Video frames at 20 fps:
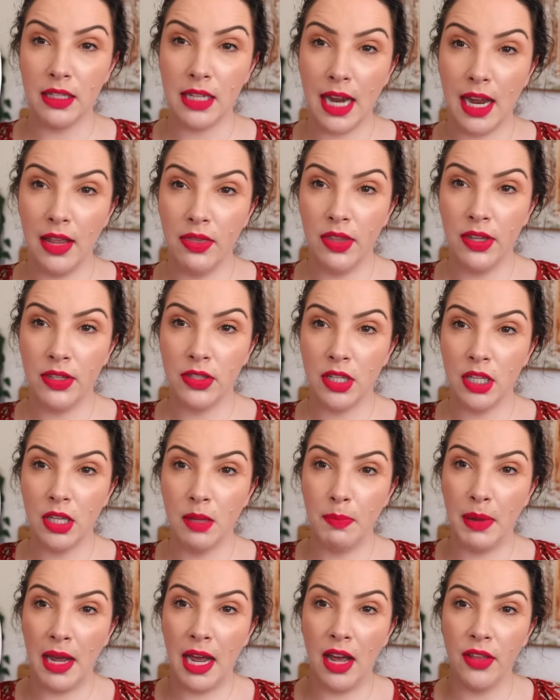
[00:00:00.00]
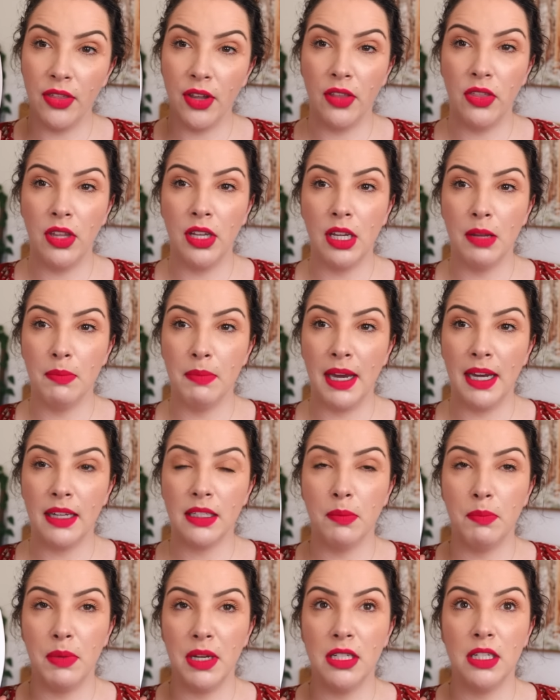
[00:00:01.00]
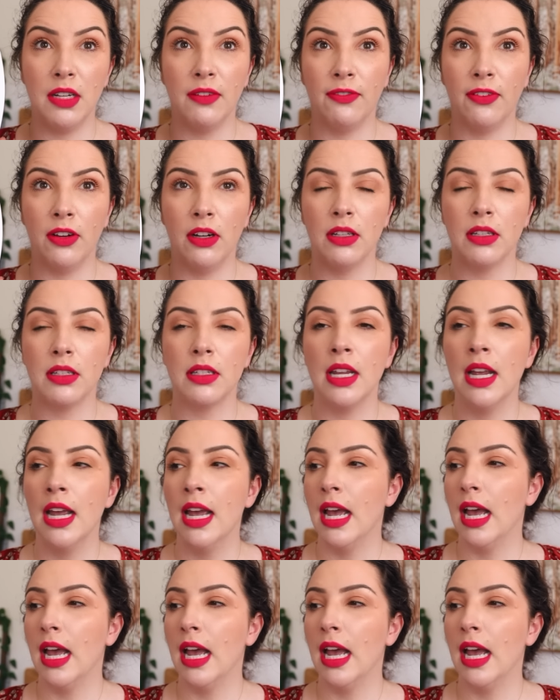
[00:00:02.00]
to add this to the bath. I think it makes a big difference.